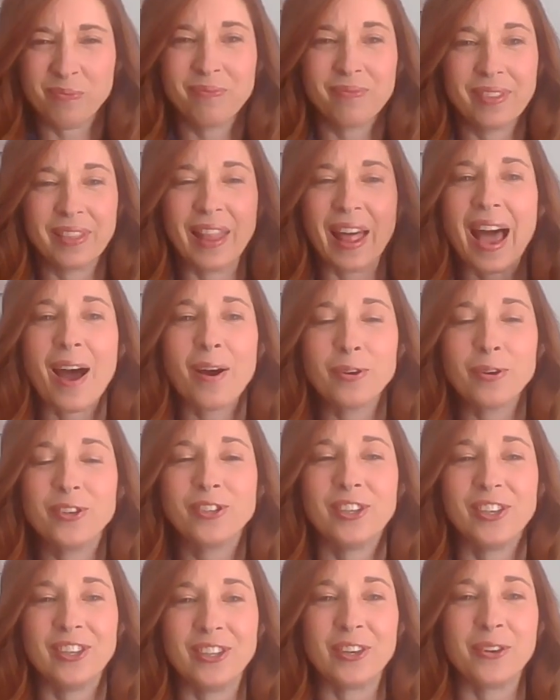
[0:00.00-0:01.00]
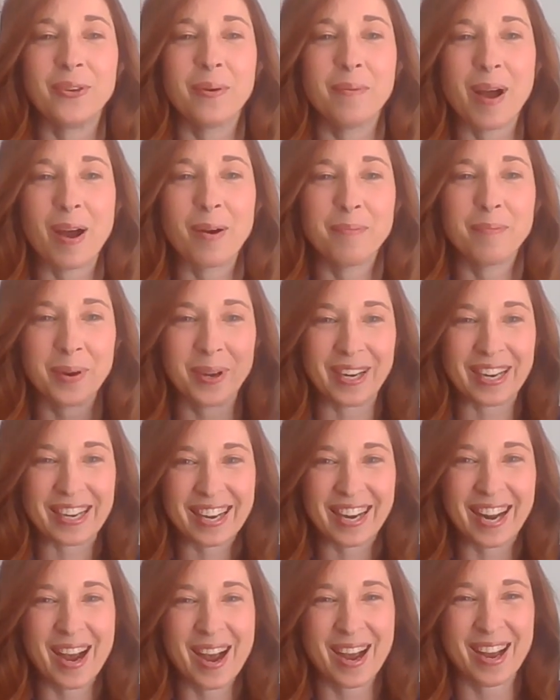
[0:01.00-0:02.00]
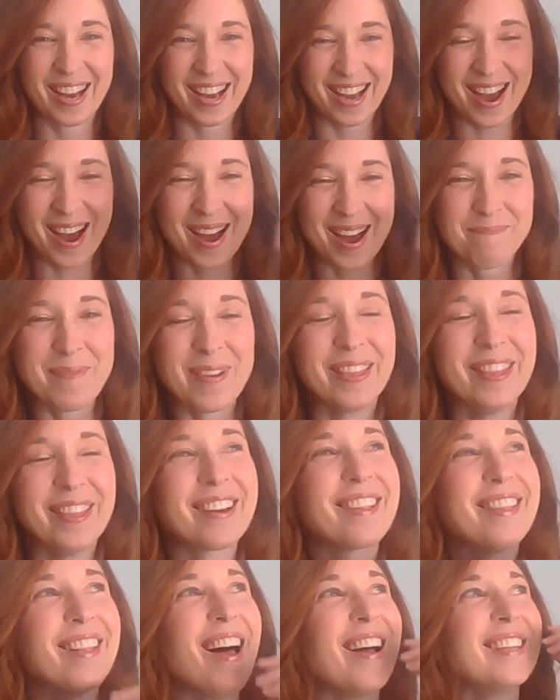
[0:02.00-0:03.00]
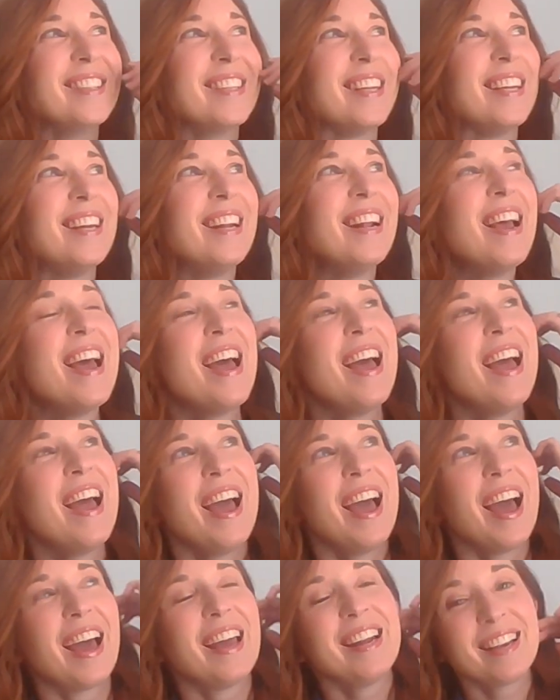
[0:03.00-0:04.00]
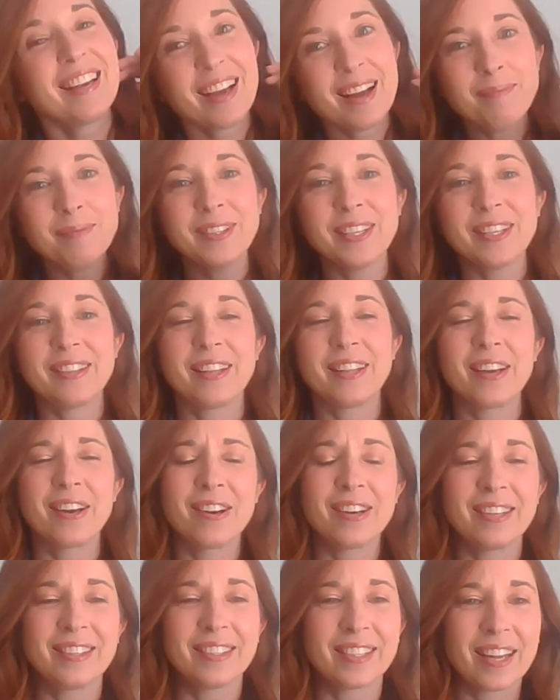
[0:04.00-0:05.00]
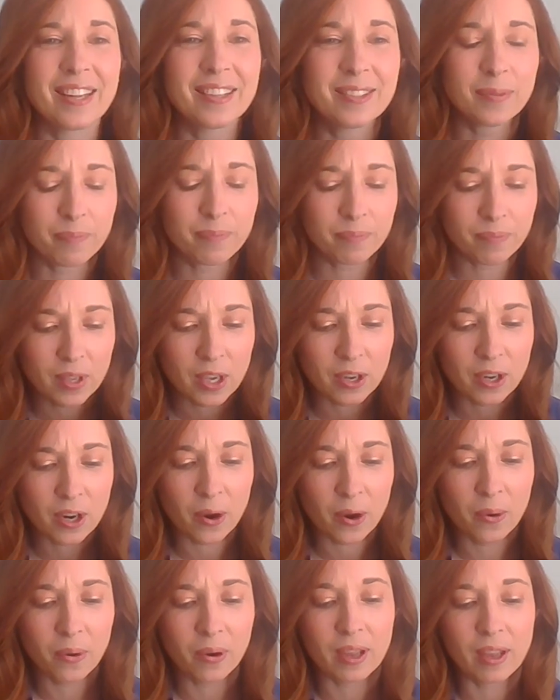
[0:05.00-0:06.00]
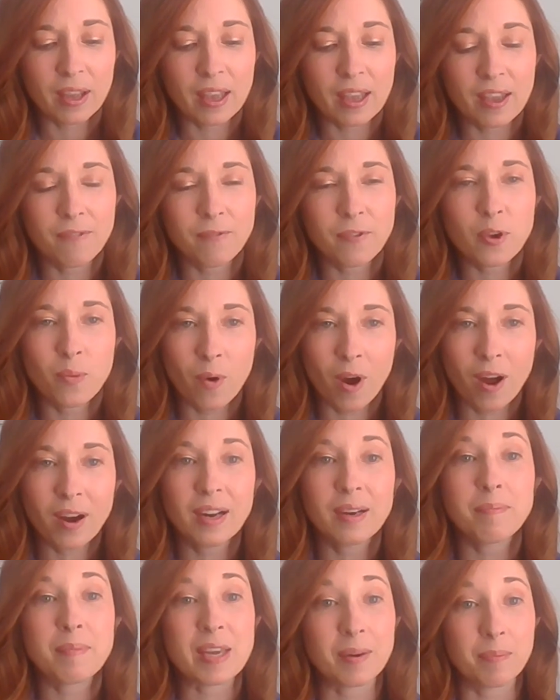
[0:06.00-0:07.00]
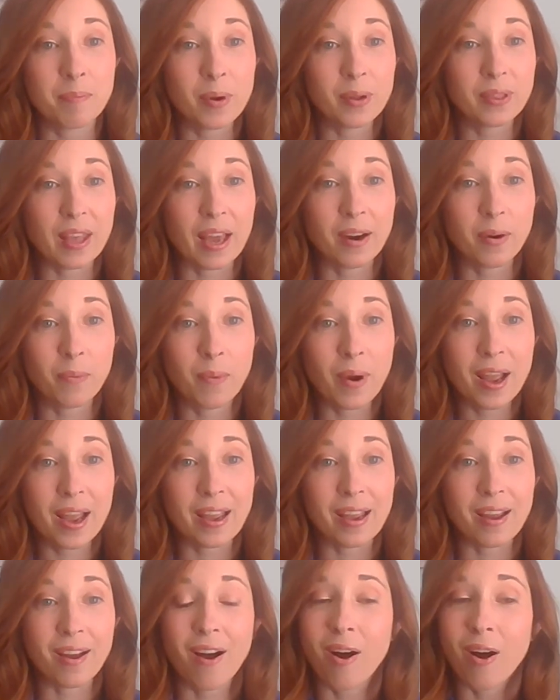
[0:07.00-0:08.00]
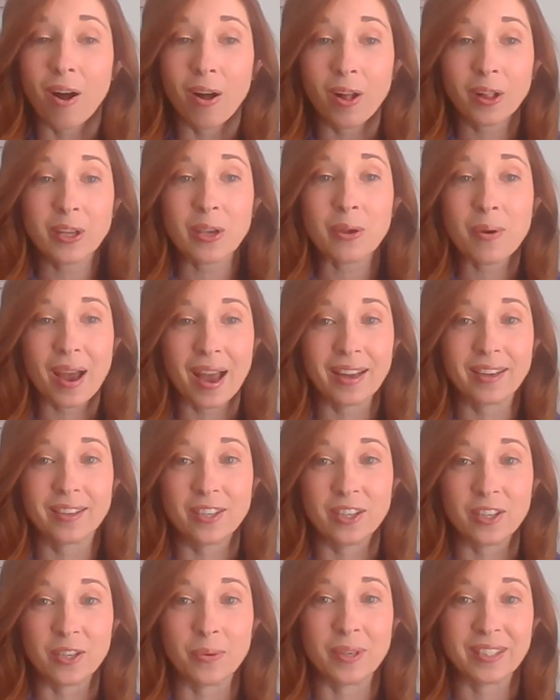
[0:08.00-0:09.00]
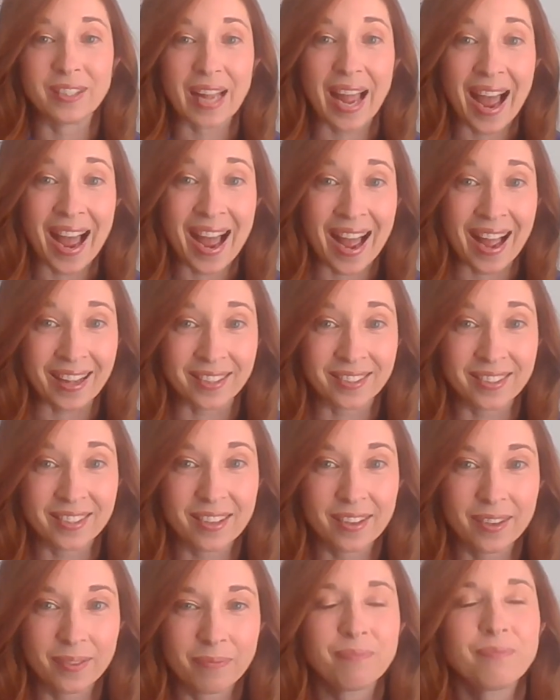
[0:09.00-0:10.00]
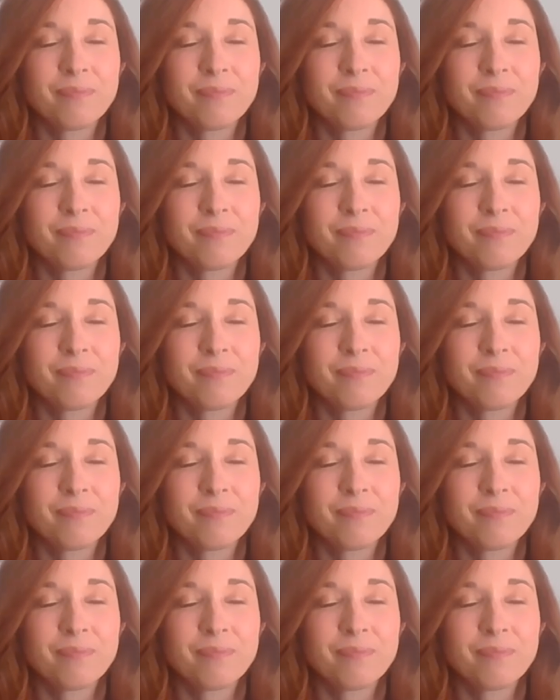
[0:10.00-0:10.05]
loud to-do about putting it up in the closet. And he comes in there and he says, if you wanted me to put that away, all you had to do is ask.